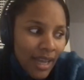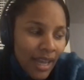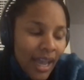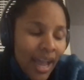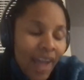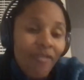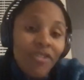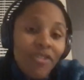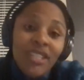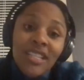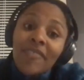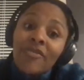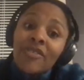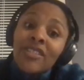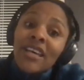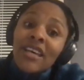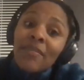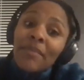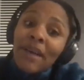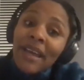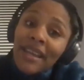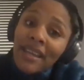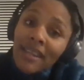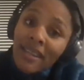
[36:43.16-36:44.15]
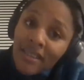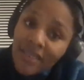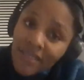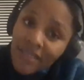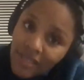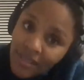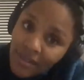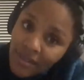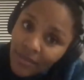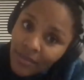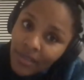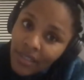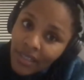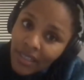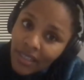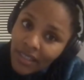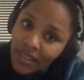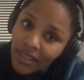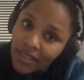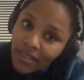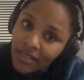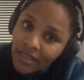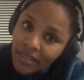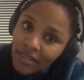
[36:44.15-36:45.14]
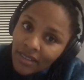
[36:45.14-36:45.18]
But every time I hear
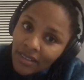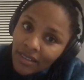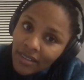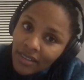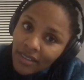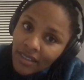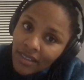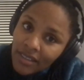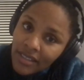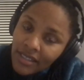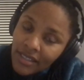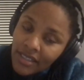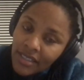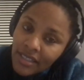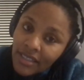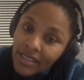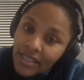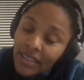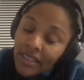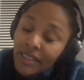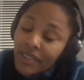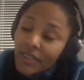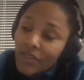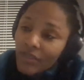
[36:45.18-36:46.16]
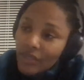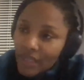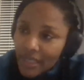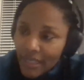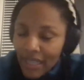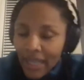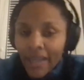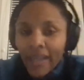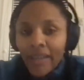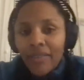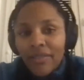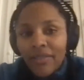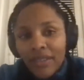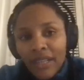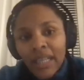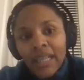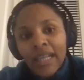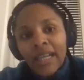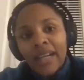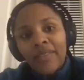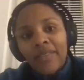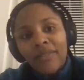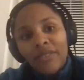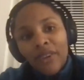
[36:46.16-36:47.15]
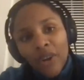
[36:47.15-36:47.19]
something, it's literally like I feel
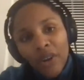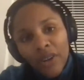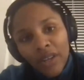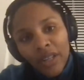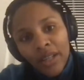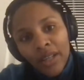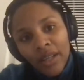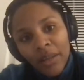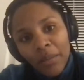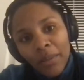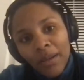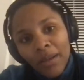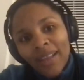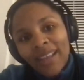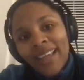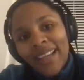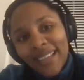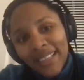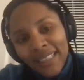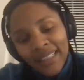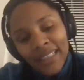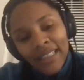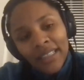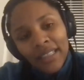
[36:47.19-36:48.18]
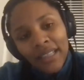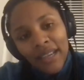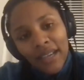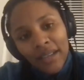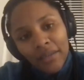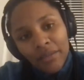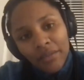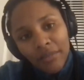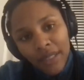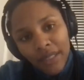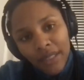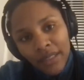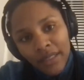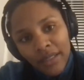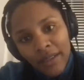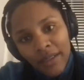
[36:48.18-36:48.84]
like I've heard it about Haiti, not me.